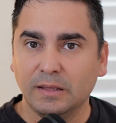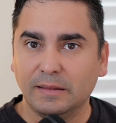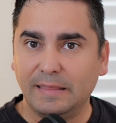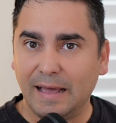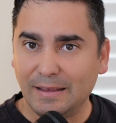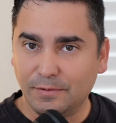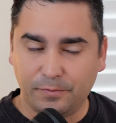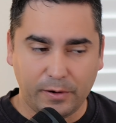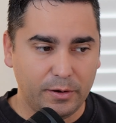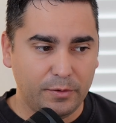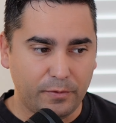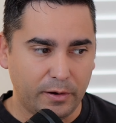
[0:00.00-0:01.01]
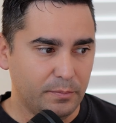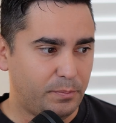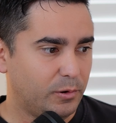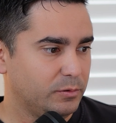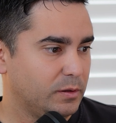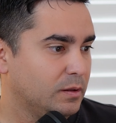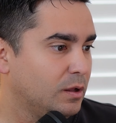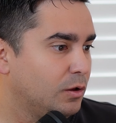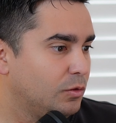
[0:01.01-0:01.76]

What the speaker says: That's very, very important.